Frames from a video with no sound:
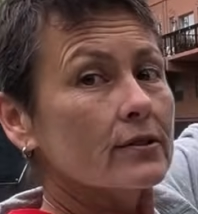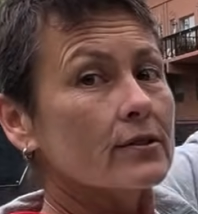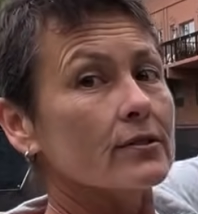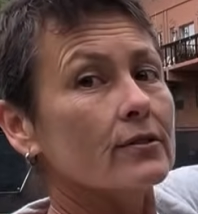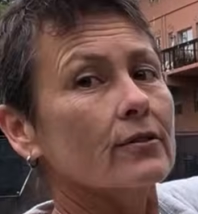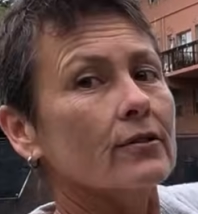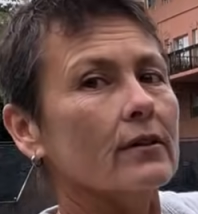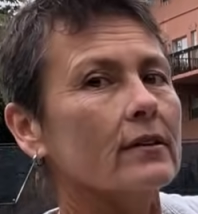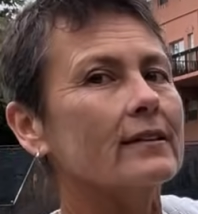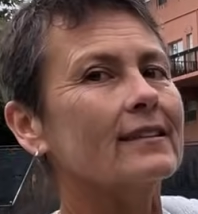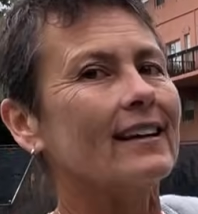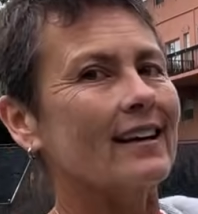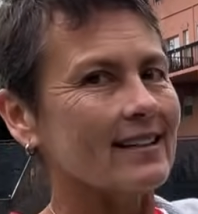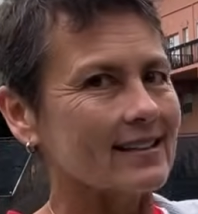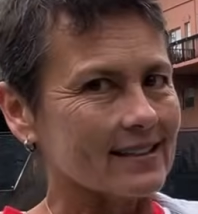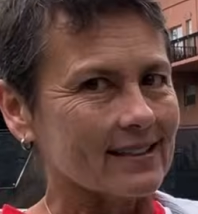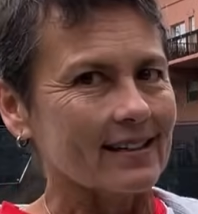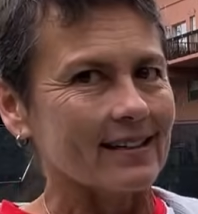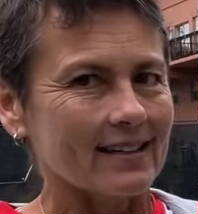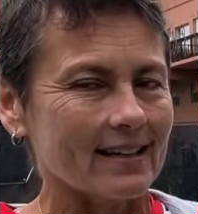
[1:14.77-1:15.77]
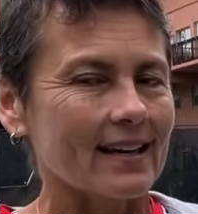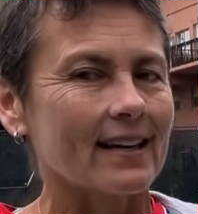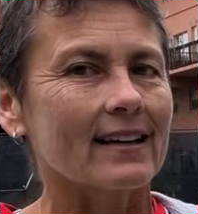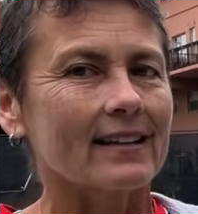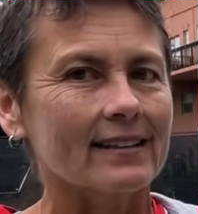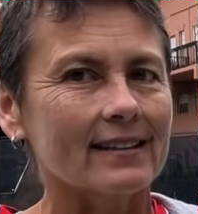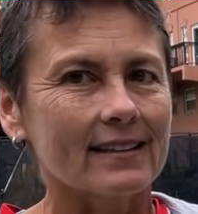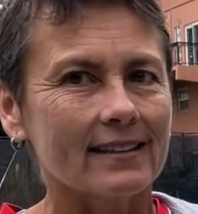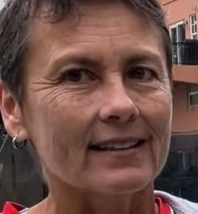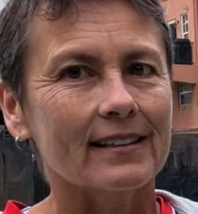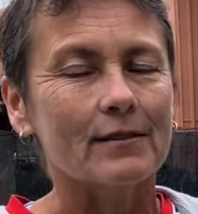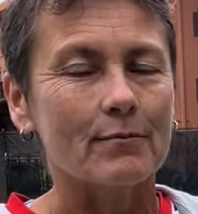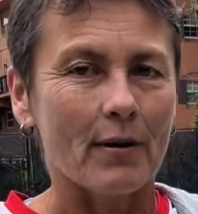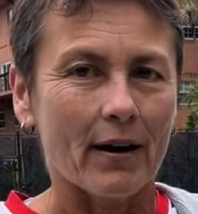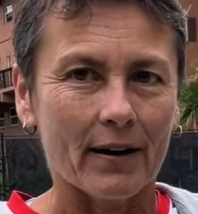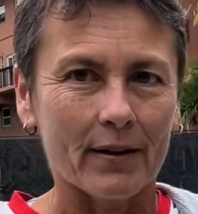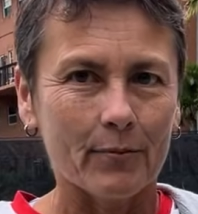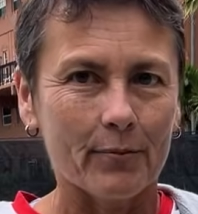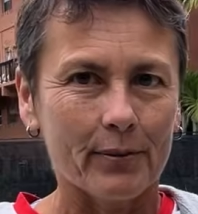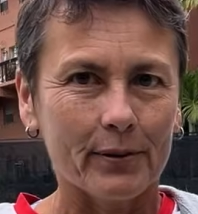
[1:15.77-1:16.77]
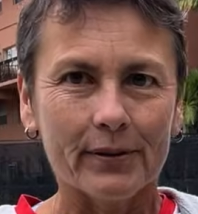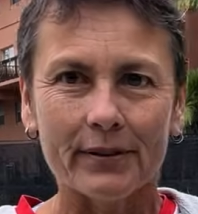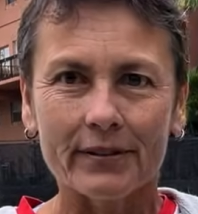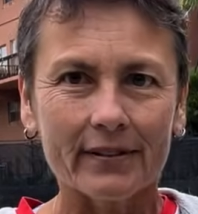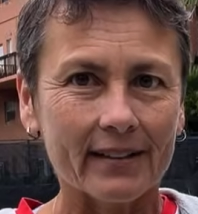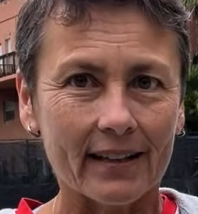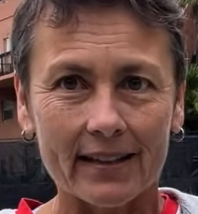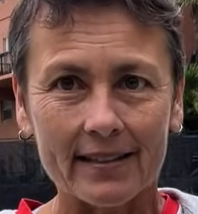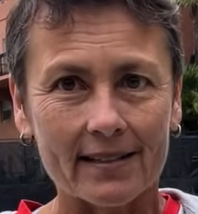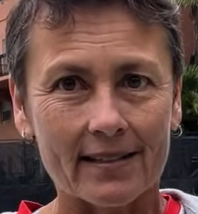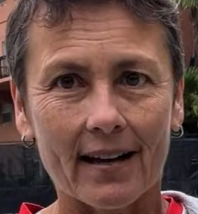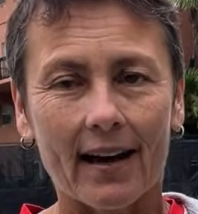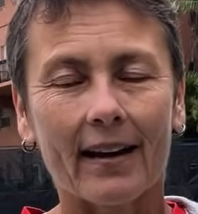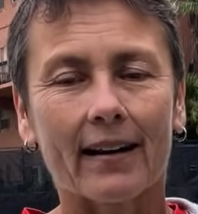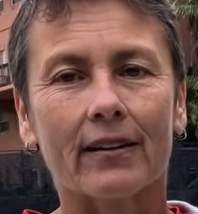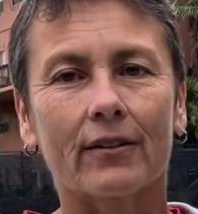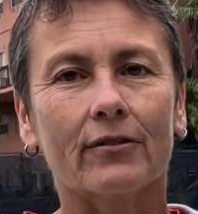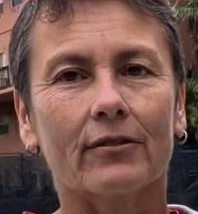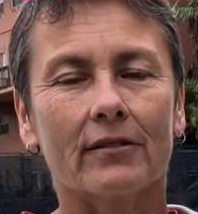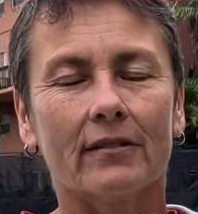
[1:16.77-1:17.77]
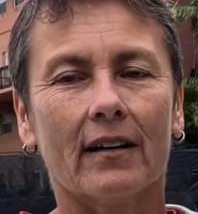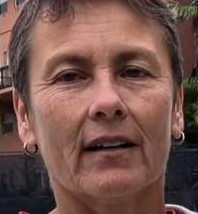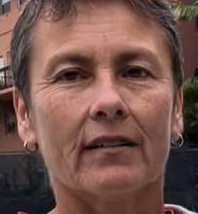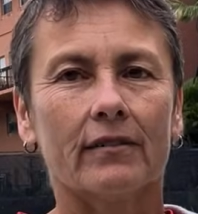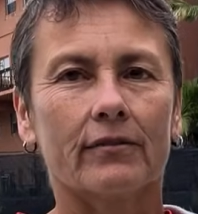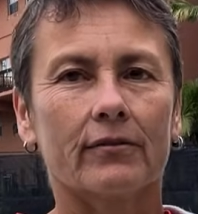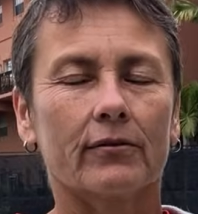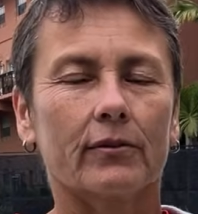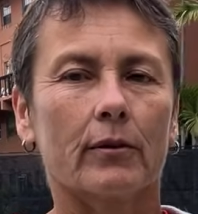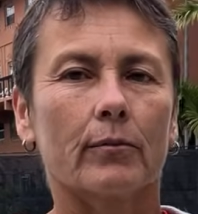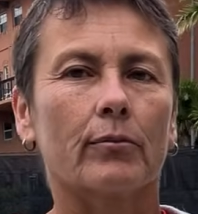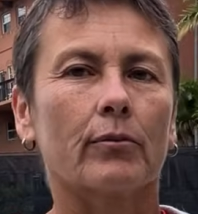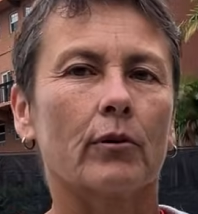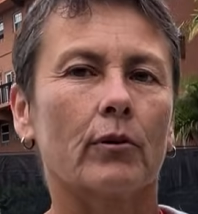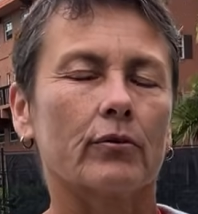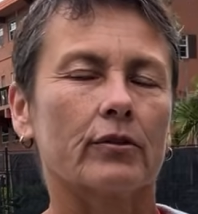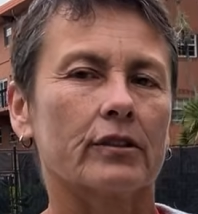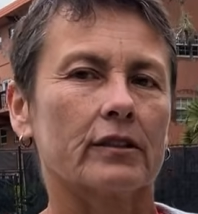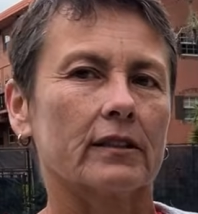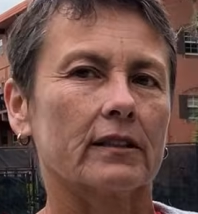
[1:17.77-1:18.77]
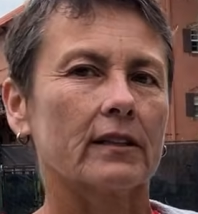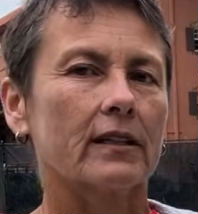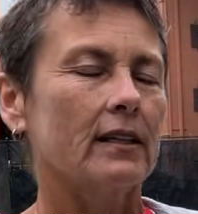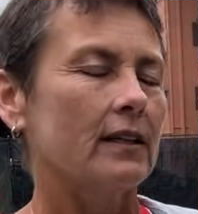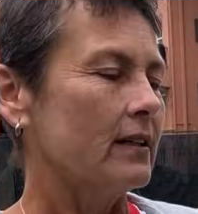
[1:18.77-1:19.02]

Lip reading: So that's, again, in my opinion, that's not a good time for approaching.